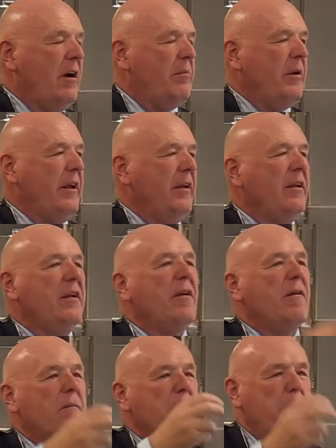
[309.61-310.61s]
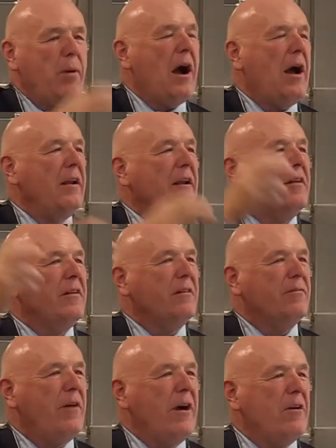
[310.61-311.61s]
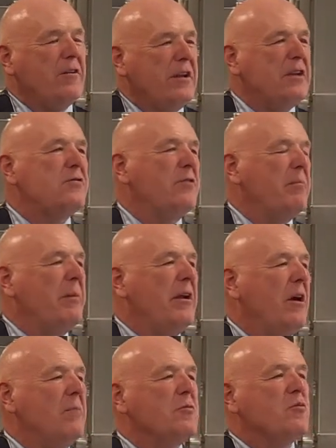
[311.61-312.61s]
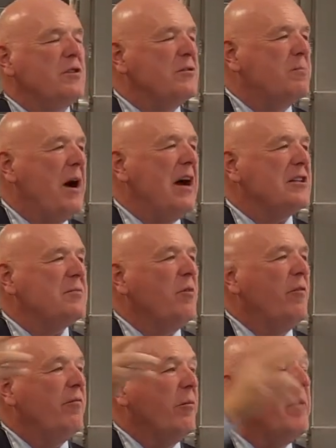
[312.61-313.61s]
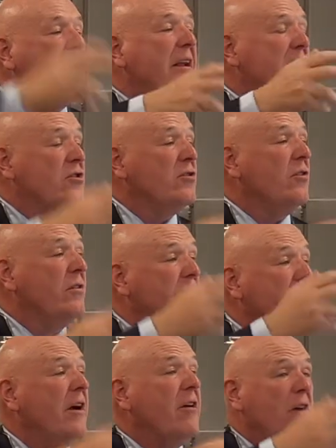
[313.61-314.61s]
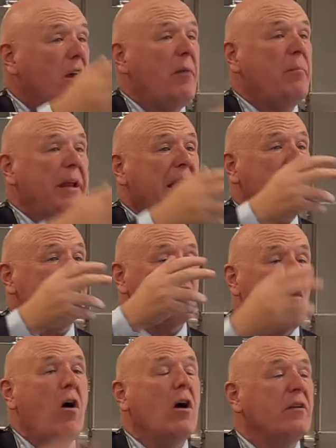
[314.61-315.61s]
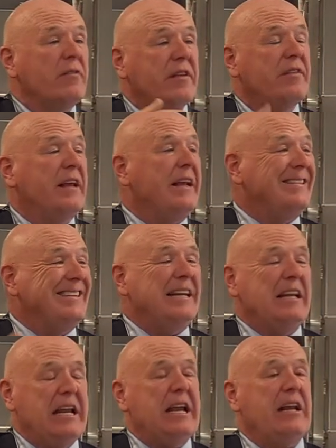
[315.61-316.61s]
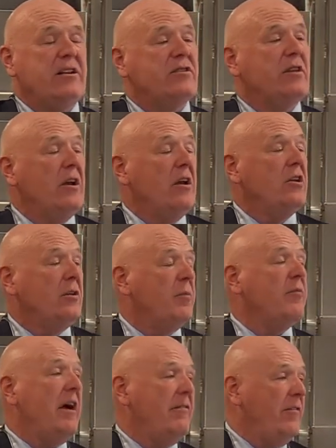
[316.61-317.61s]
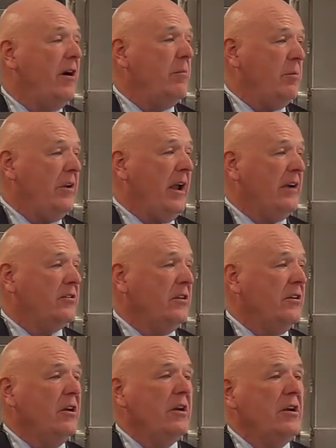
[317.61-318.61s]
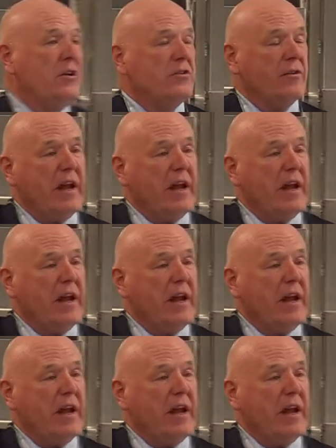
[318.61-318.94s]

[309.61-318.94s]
company. But the fire district becomes responsible for making sure the fire company has all of the things it needs provide fire protection. So